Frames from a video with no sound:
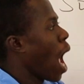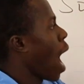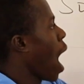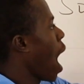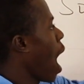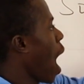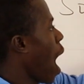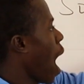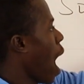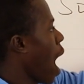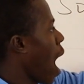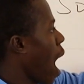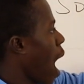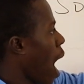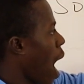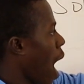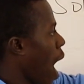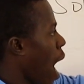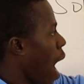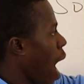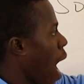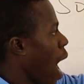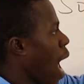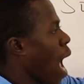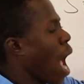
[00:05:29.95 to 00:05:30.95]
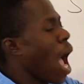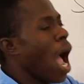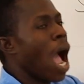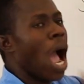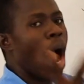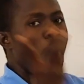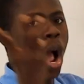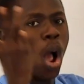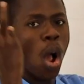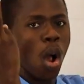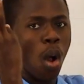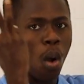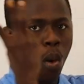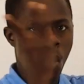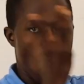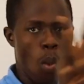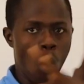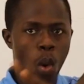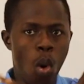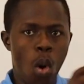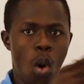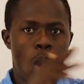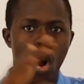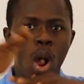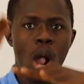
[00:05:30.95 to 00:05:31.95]
by the
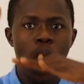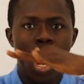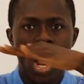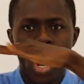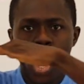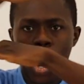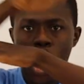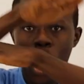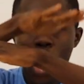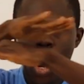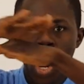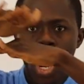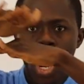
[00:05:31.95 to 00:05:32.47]
numerator